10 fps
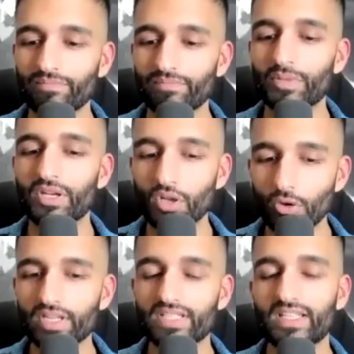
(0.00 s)
But
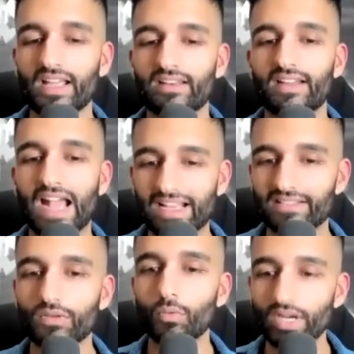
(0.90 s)
notice that as
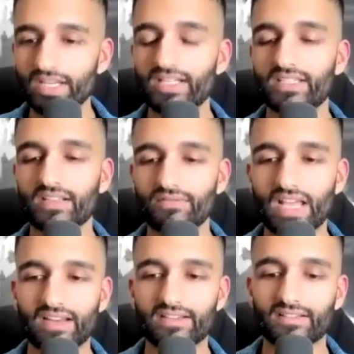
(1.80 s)
the witness of
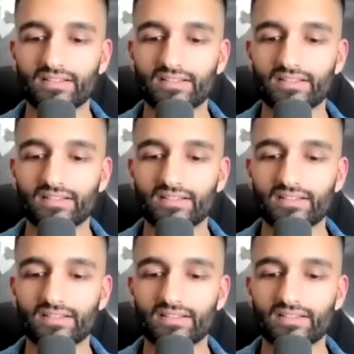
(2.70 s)
that,